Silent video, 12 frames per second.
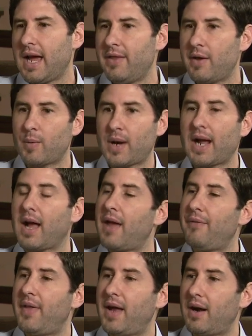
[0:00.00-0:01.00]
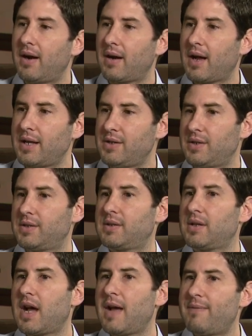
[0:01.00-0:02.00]
And then when I got there, I
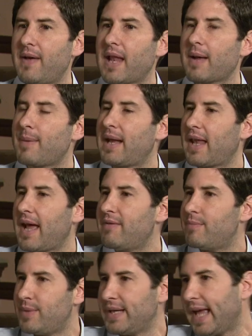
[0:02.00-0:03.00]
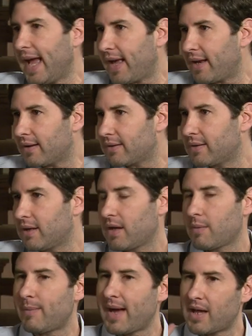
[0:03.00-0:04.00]
just, I felt like my life began,
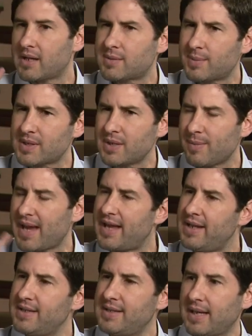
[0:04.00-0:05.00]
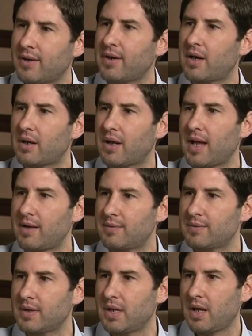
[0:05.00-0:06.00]
mm-hmm. my, especially my interior life.
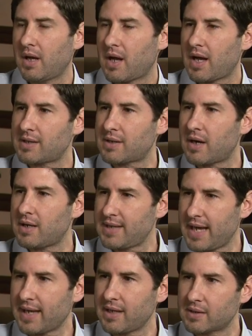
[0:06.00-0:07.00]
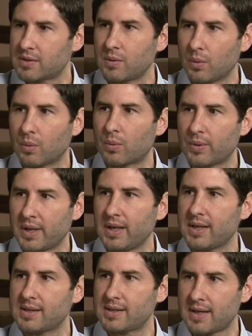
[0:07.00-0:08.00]
Mm-hmm. I started taking school
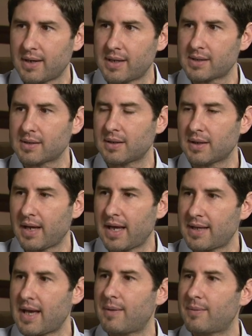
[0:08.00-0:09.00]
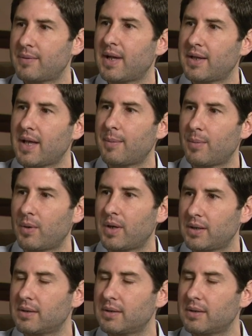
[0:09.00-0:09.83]
really seriously at that, at that point.